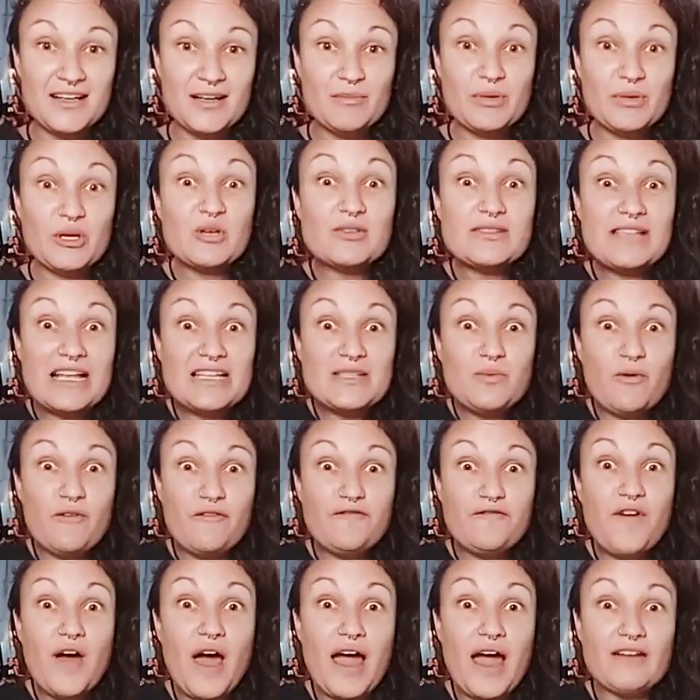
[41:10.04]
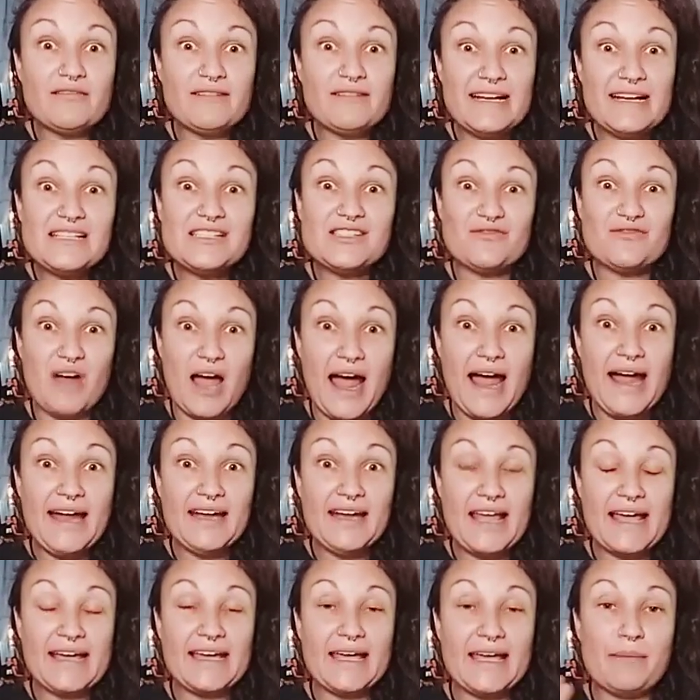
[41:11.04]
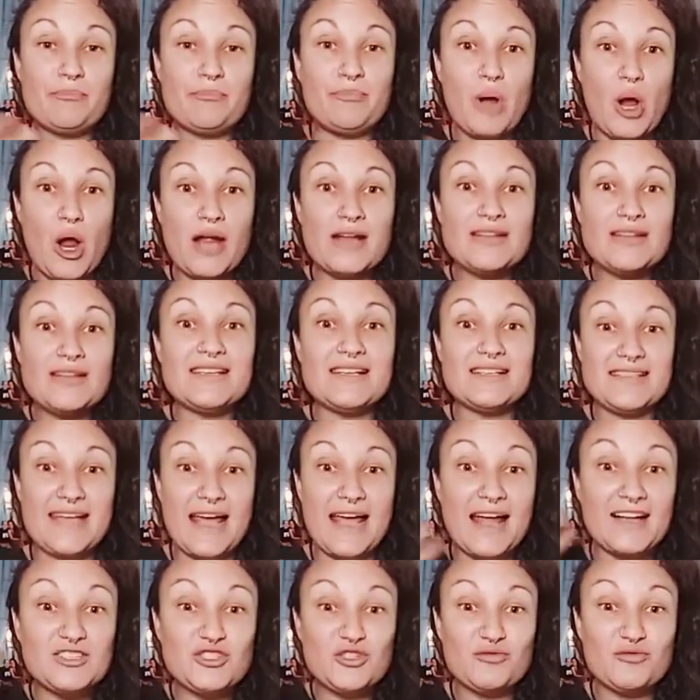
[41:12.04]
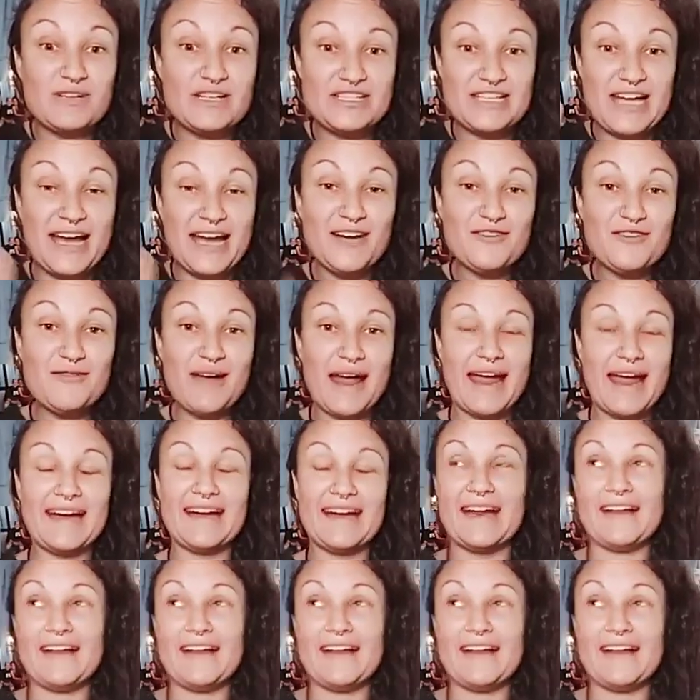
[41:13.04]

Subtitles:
Because that's what fire is, right? Like it burns it down to regenerate.